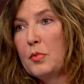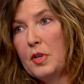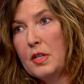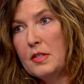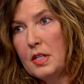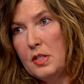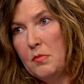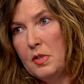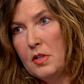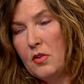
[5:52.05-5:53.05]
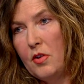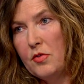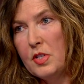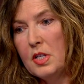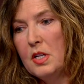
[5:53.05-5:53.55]
putting sixty million
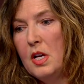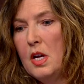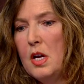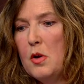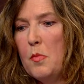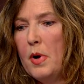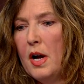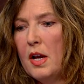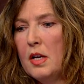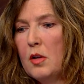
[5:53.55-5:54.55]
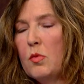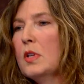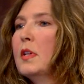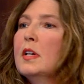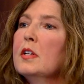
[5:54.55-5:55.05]
dollars in. But it
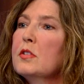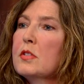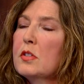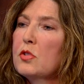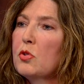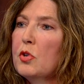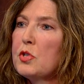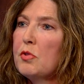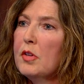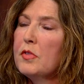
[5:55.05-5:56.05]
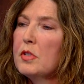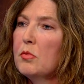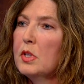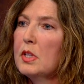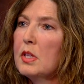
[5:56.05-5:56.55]
really is short shrift
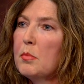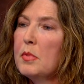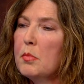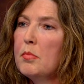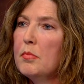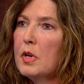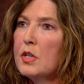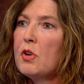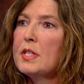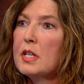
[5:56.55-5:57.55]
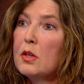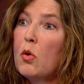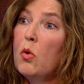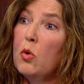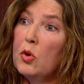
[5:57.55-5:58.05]
to really the, the addressing the
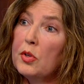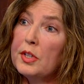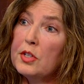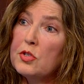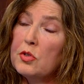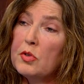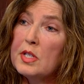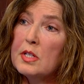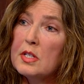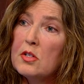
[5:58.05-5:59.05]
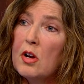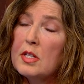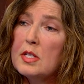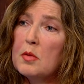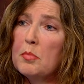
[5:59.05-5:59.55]
whole issue. It, it's
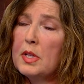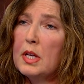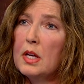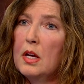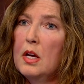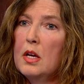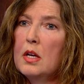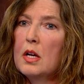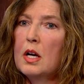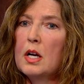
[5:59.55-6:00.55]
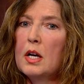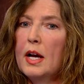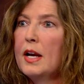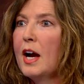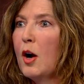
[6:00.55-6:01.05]
not simply uh,
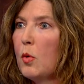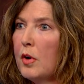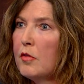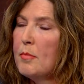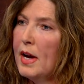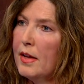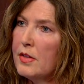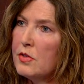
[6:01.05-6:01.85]
an hour of math